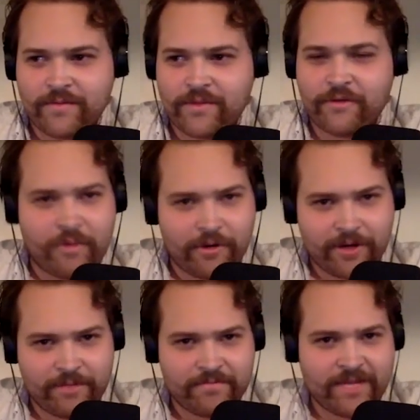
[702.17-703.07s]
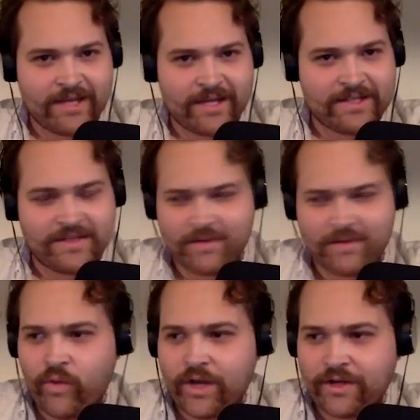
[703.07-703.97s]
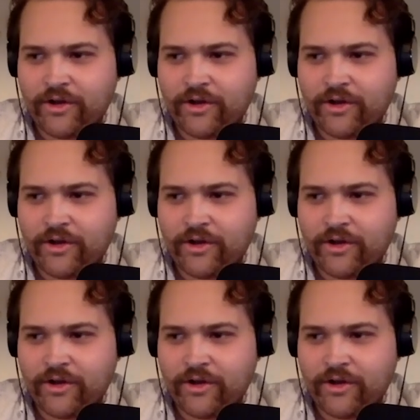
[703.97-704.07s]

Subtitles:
third-party candidates and what